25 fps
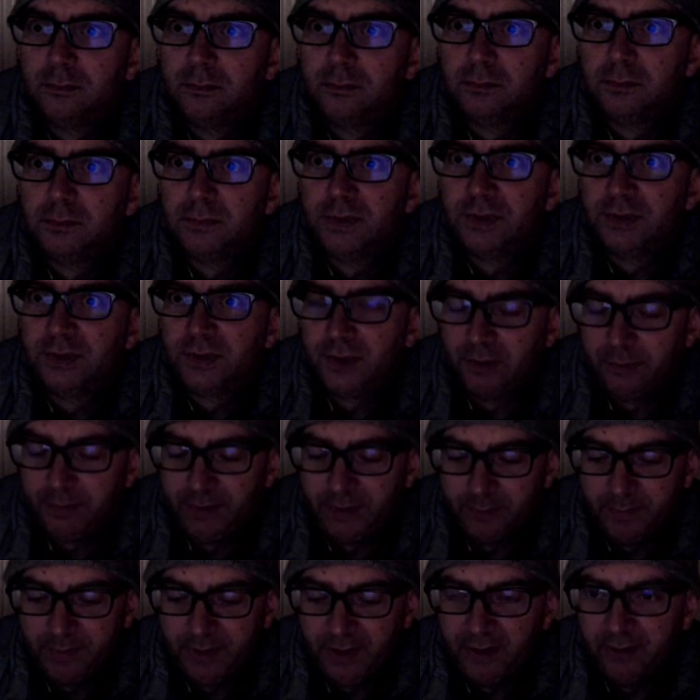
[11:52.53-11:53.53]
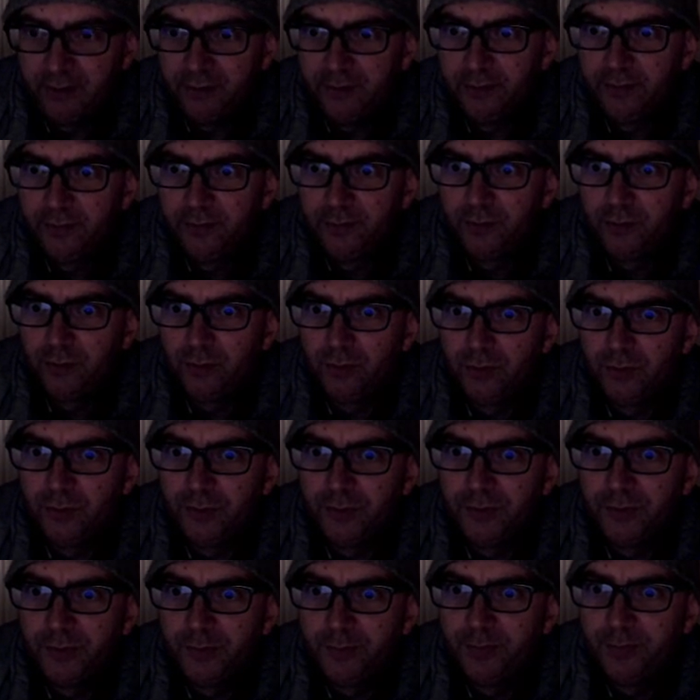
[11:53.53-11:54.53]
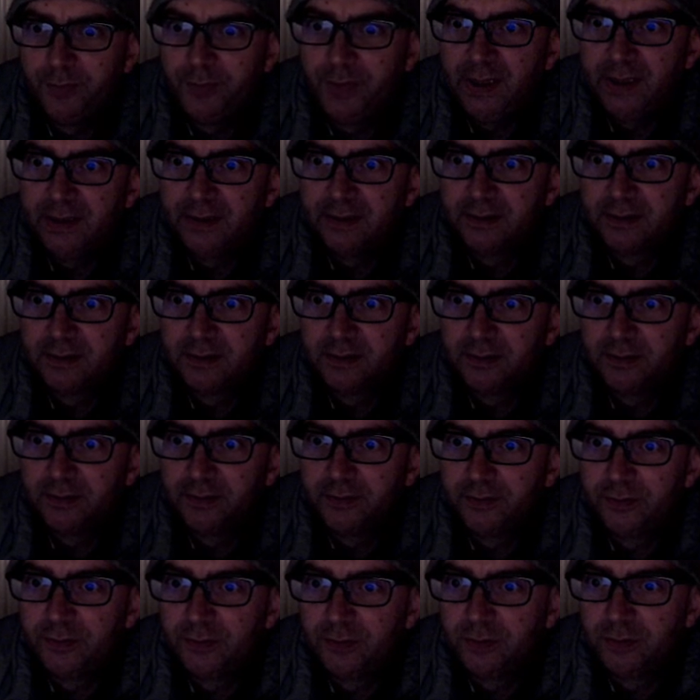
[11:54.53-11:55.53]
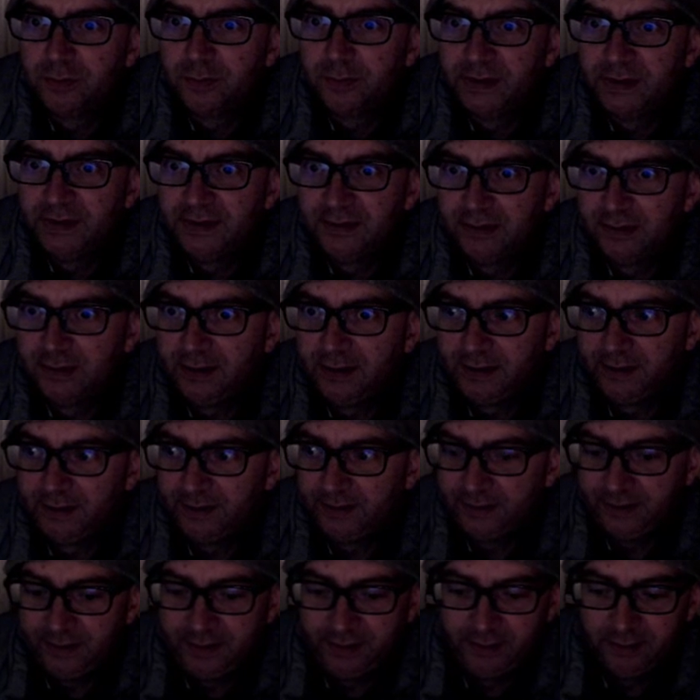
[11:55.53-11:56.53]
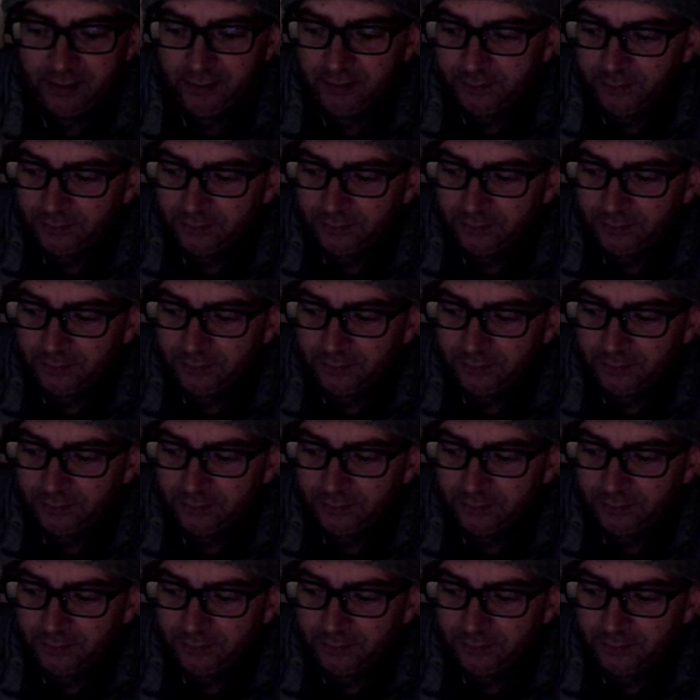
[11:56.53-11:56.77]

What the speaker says: It's going to be a pair of 4s, but the 4 basically is here.